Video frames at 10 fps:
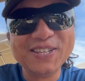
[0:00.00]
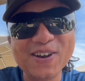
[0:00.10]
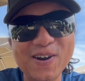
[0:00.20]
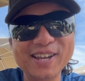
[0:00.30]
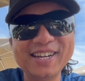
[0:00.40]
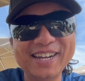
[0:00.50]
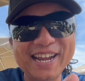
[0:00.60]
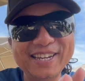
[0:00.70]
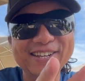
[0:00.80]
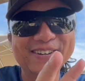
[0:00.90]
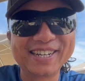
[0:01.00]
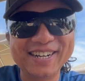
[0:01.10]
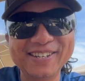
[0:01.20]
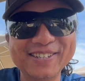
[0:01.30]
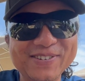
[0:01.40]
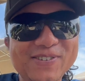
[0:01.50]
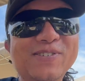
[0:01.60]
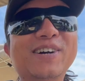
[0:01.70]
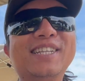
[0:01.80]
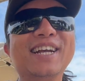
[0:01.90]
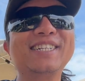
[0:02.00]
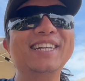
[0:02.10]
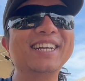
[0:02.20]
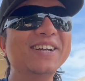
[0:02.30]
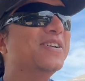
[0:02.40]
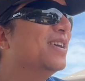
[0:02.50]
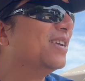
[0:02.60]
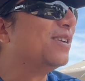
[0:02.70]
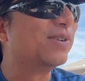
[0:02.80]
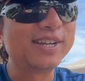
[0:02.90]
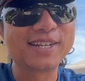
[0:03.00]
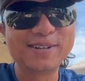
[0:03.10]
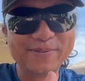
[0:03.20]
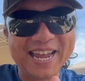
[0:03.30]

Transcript: so all the 18-year-old girls who were texting, you were texting me.